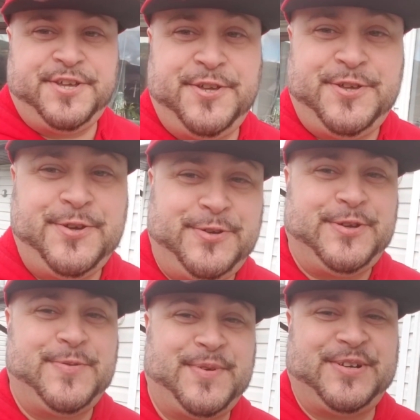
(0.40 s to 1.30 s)

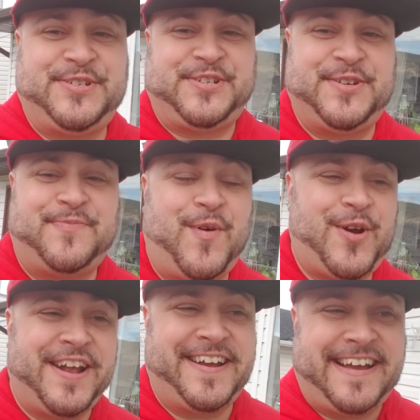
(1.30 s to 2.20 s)
YouTubers, good
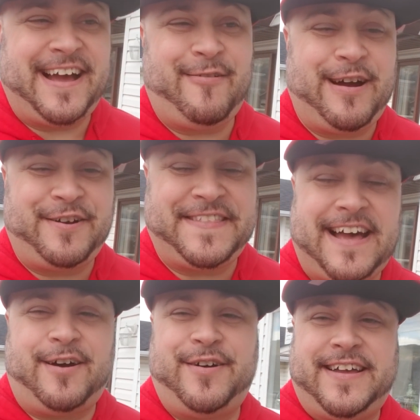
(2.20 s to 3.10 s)
morning. How art
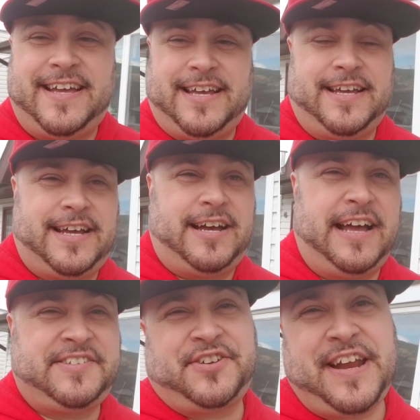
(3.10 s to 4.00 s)
thou?
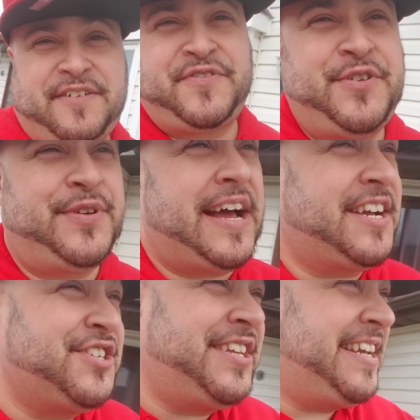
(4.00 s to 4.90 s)
It's good afternoon,
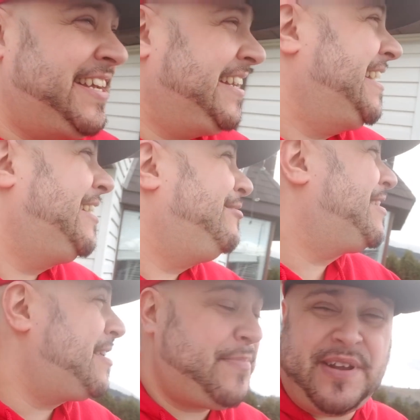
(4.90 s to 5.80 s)
actually.
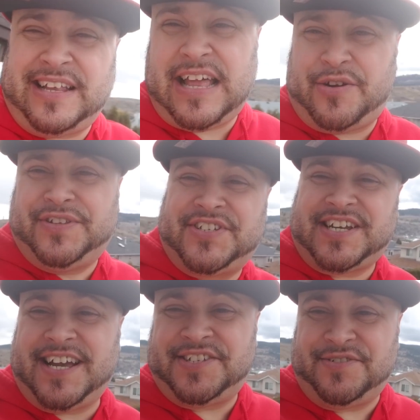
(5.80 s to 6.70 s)
Got a bit of cloud in the
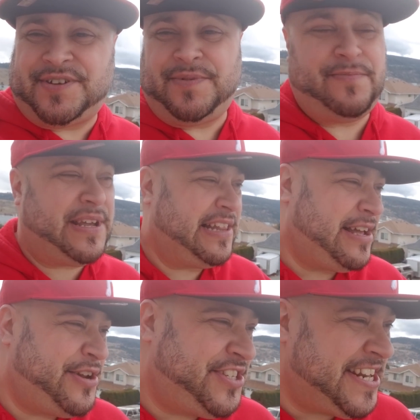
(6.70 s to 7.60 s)
sky, so it's going to be a bit
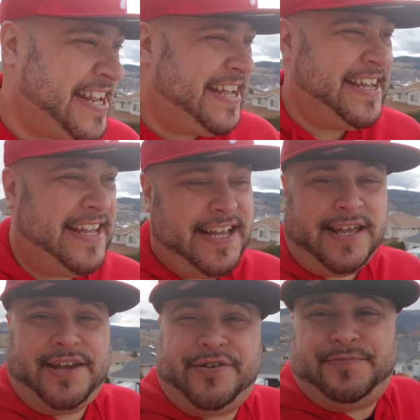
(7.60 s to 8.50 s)
cloudy today
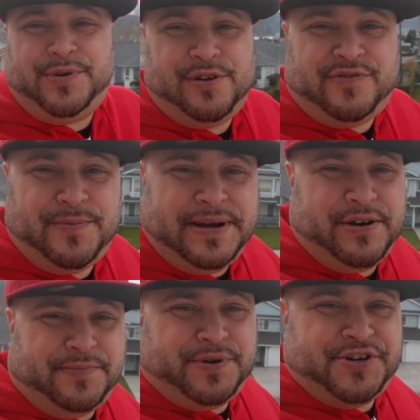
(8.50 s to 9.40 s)
here in beautiful
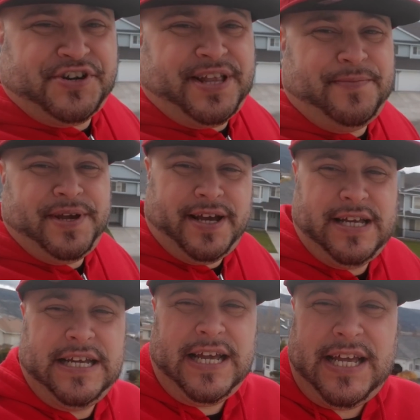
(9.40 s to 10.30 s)
Merritt, British Columbia.
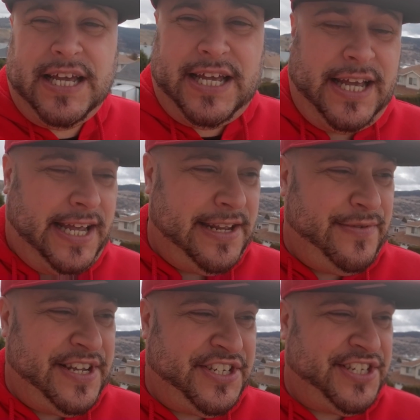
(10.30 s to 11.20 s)

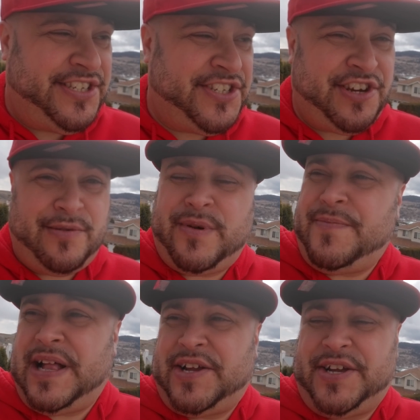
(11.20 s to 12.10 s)
Anyways, just here on my
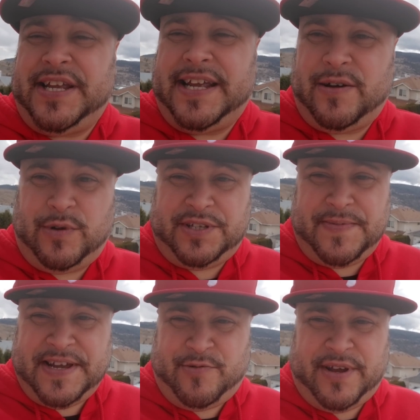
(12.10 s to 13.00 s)
balcony, and I wanted to
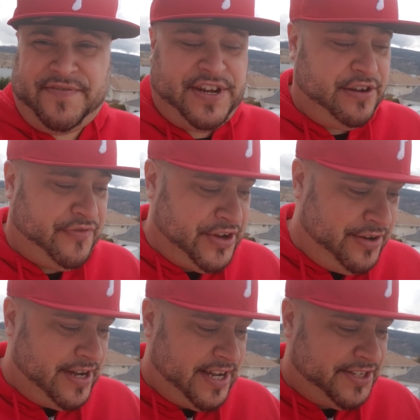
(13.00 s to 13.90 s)
make a quick video for you
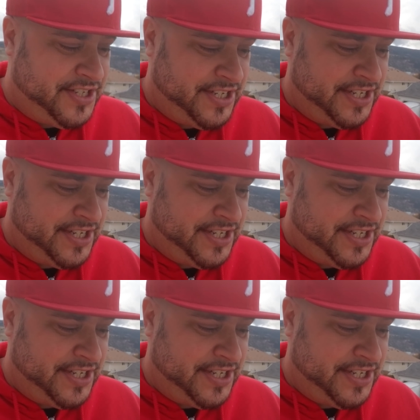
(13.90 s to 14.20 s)
guys.